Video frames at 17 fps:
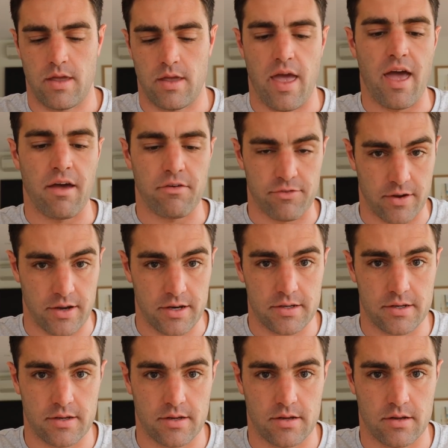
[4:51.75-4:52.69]
effort
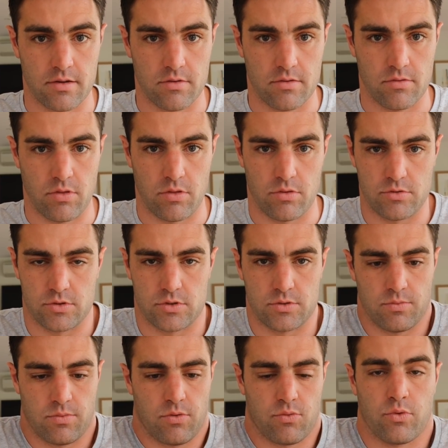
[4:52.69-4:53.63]

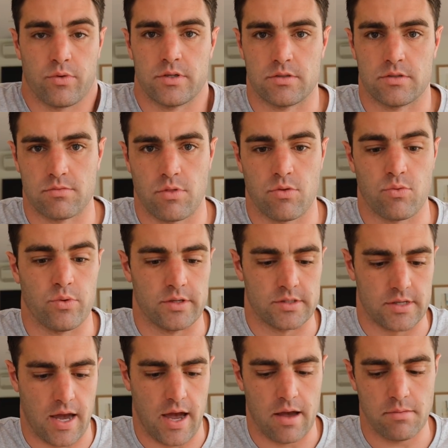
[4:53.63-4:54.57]
just through
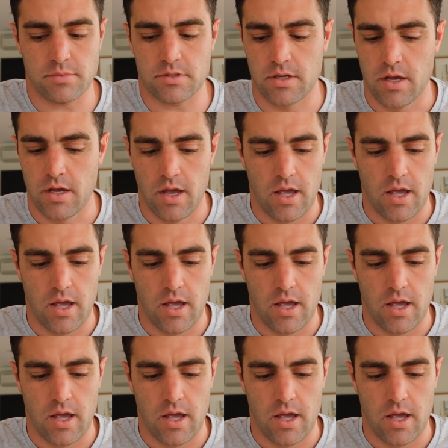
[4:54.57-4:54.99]
his arms